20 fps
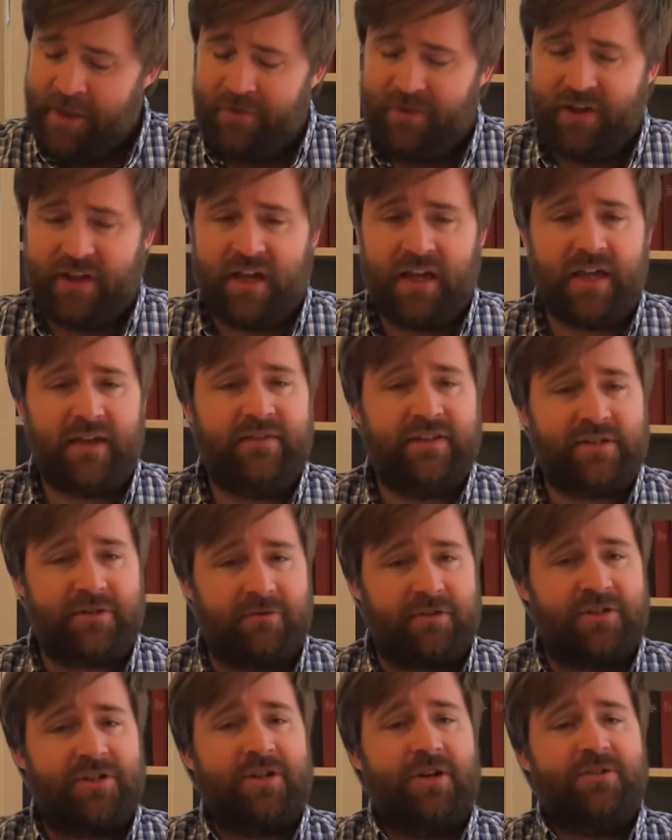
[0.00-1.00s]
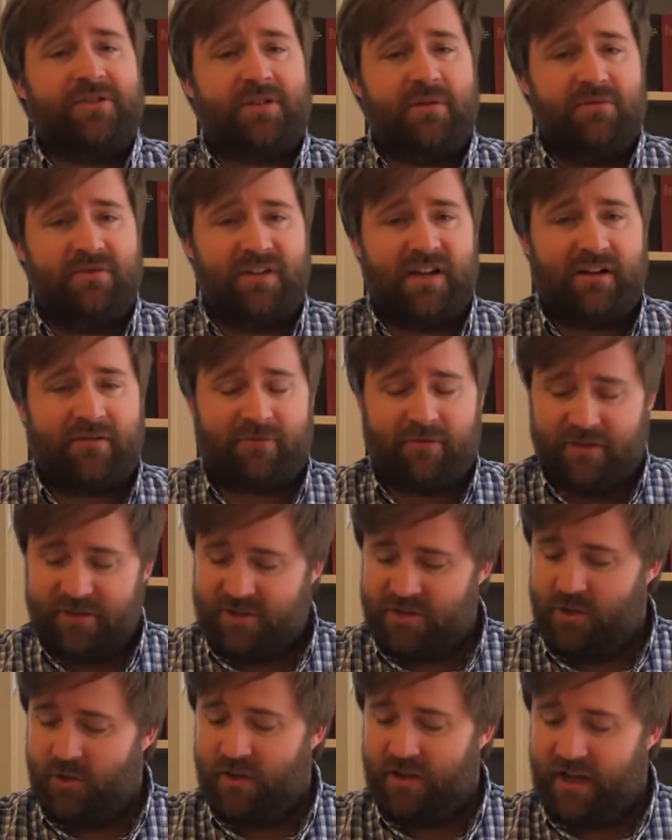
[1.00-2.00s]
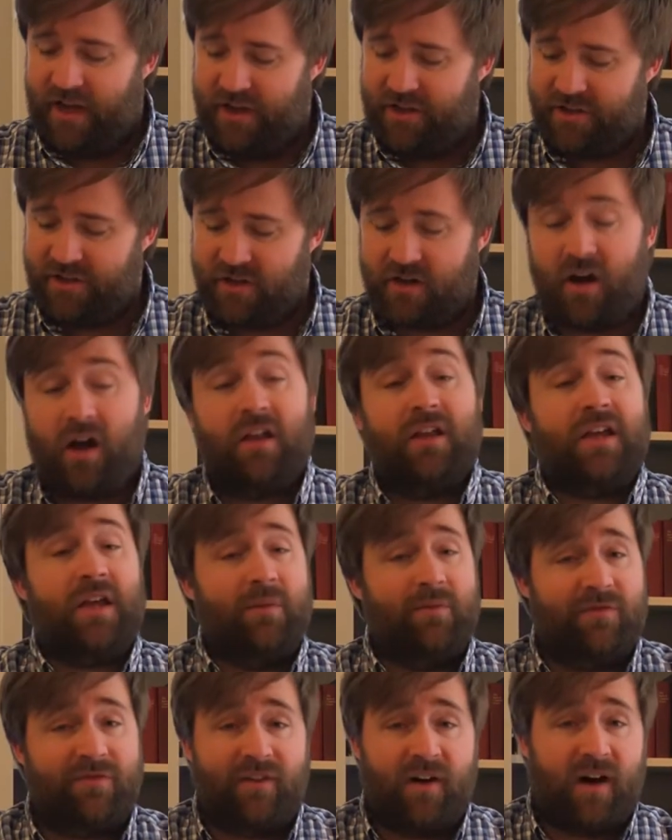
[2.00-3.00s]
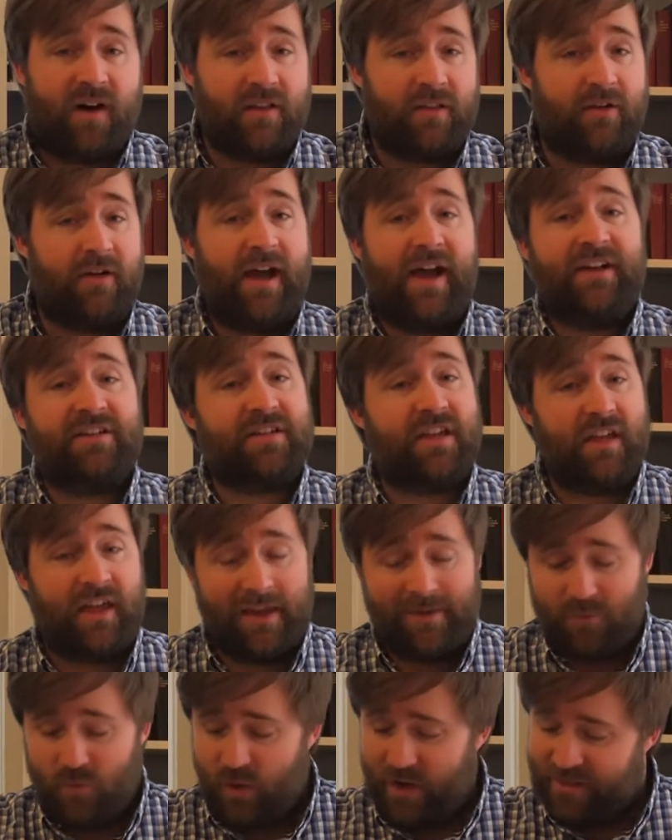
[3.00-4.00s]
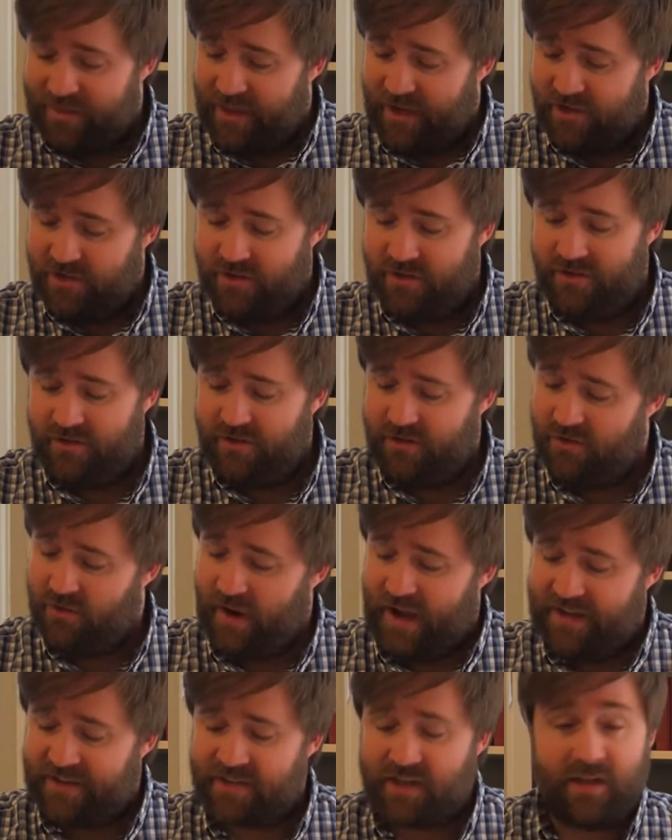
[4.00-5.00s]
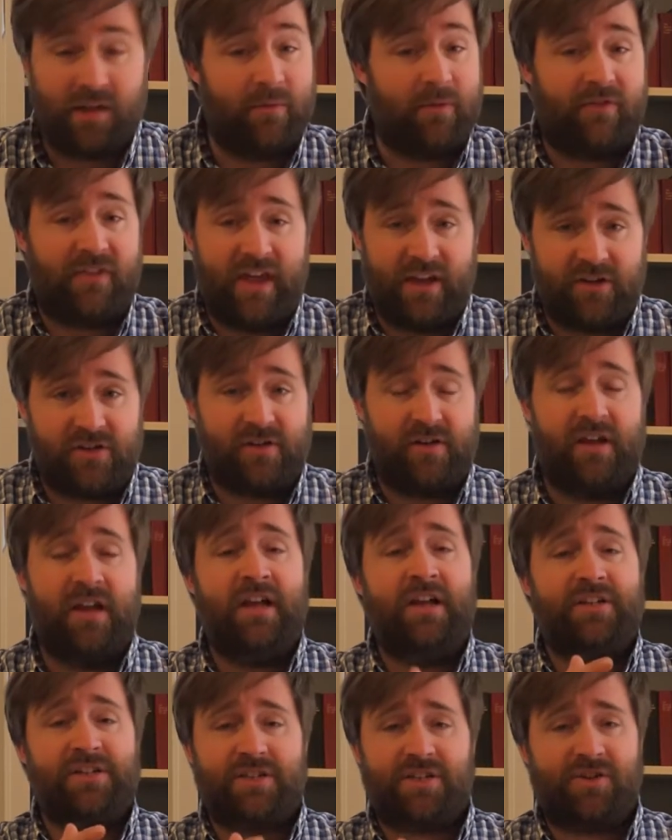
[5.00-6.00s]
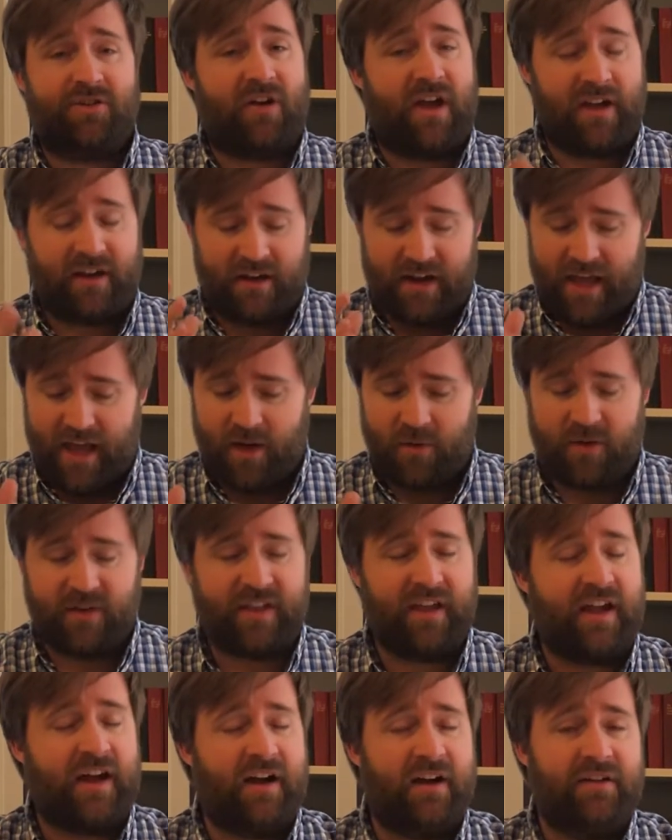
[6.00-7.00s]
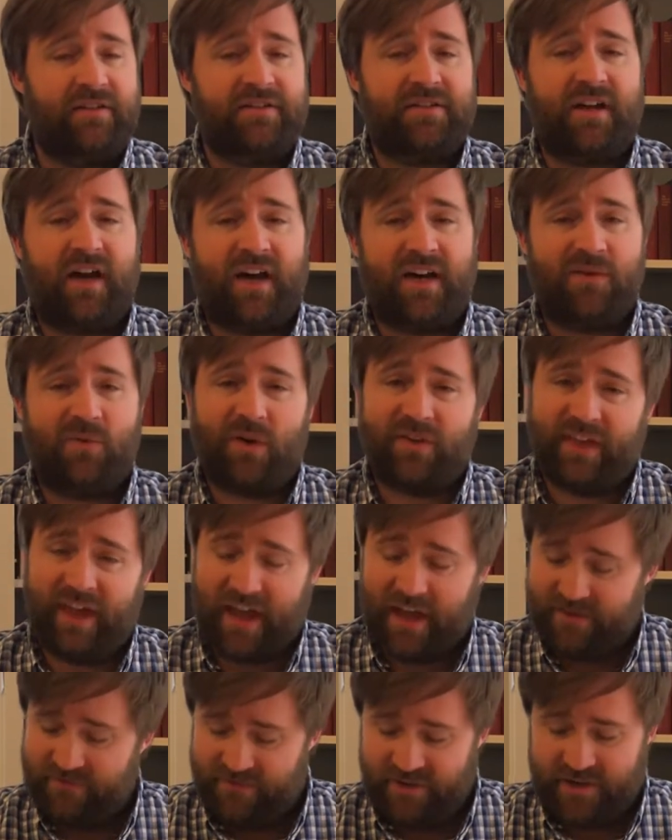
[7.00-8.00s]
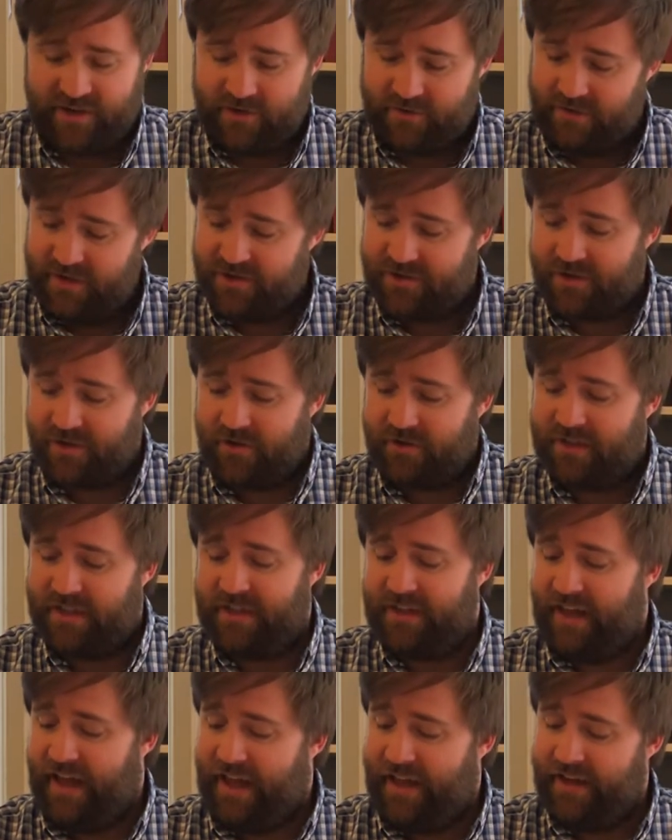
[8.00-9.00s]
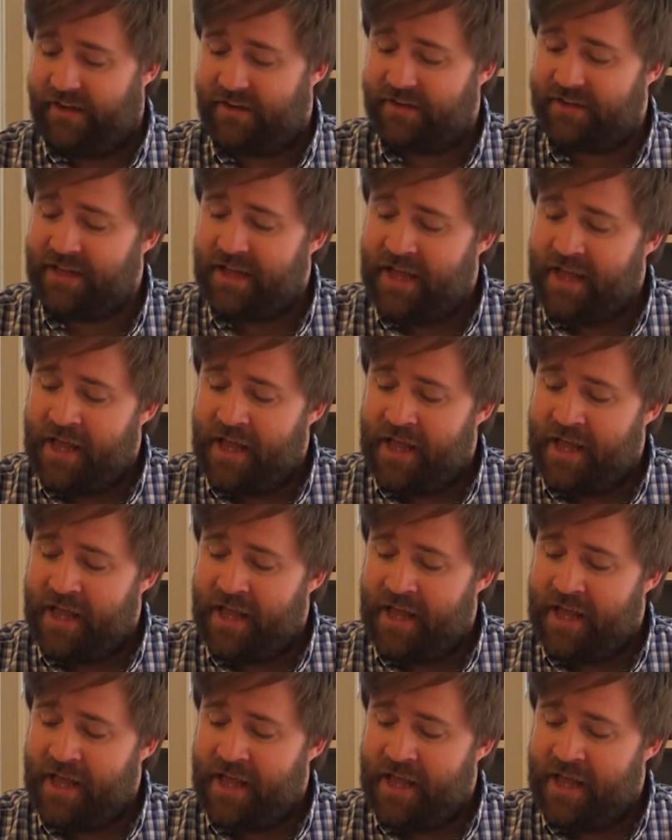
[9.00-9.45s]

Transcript: The king of Israel shows some deference to Elisha, calling him father, asking him what they should do, asking them if they should strike now while the iron's hot, while they have victory surely in hand.